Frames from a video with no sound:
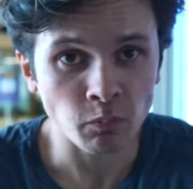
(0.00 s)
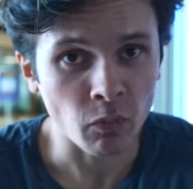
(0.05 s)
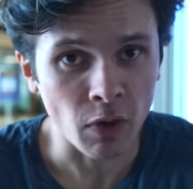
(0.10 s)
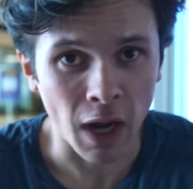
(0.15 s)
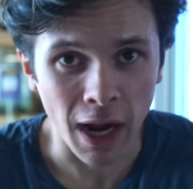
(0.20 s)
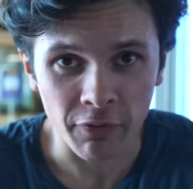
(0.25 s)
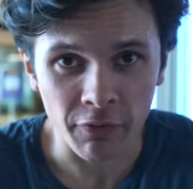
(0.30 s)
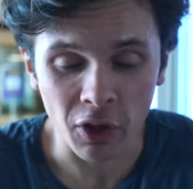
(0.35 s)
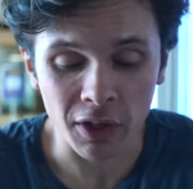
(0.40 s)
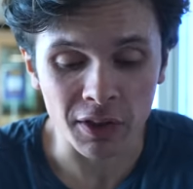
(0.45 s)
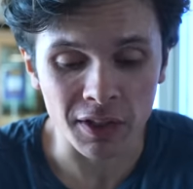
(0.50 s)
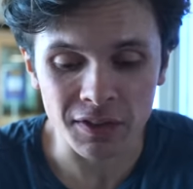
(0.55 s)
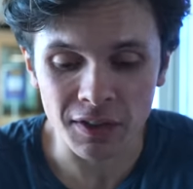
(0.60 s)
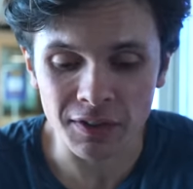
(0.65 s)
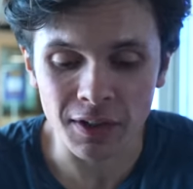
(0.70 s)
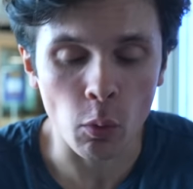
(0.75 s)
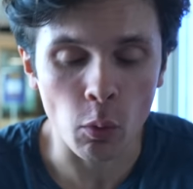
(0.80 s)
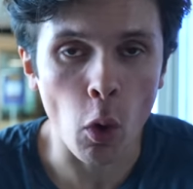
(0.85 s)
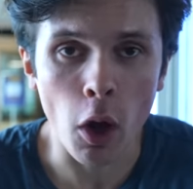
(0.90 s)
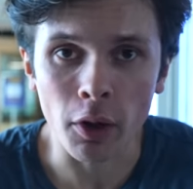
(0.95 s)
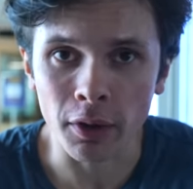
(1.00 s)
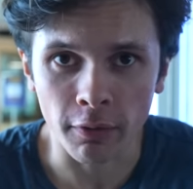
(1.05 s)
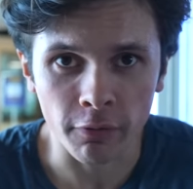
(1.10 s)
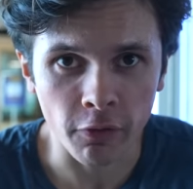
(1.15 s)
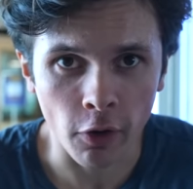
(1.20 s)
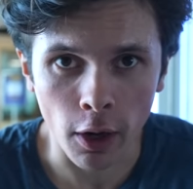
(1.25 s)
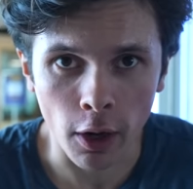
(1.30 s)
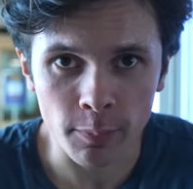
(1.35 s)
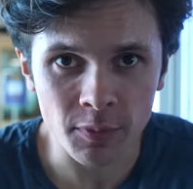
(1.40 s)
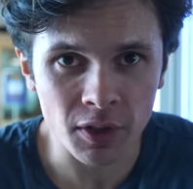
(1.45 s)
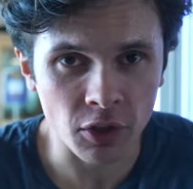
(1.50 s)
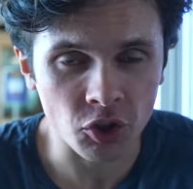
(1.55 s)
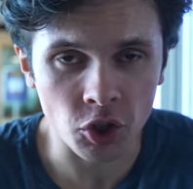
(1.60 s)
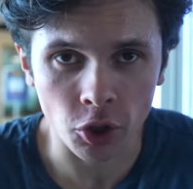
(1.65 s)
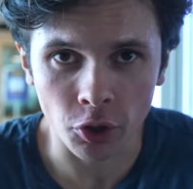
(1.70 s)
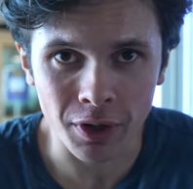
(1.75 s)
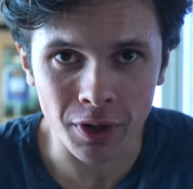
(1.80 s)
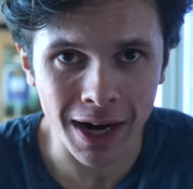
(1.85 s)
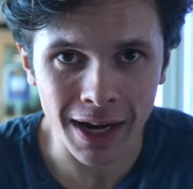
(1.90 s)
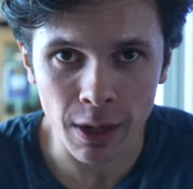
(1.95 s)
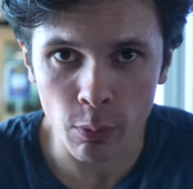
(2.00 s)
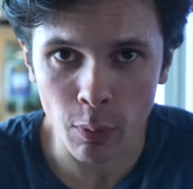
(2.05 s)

I feel like this is like Walden Farms and Sugar Daddy